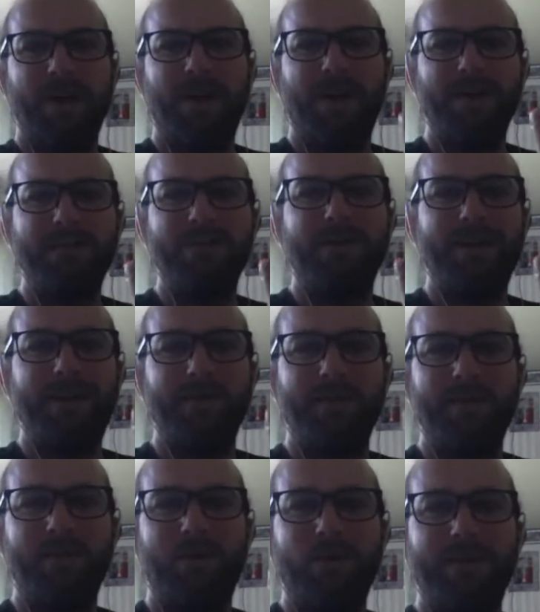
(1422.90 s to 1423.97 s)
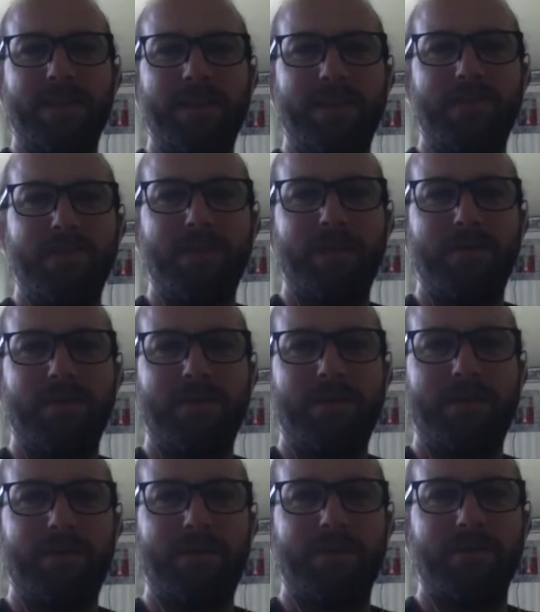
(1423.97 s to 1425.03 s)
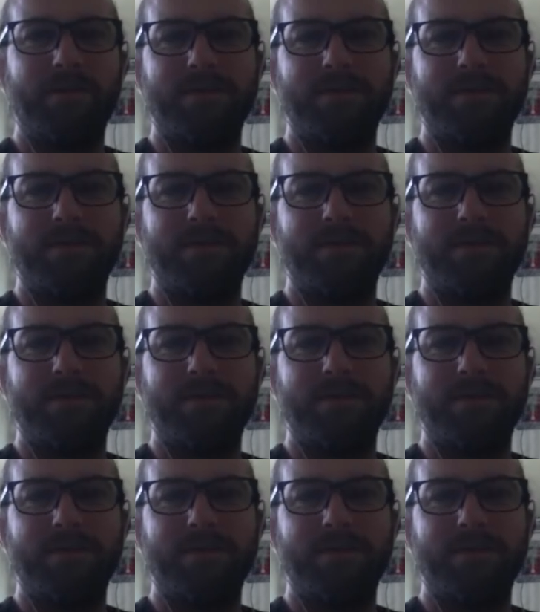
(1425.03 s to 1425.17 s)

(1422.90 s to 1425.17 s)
Also, I can't believe only 11 people are in here.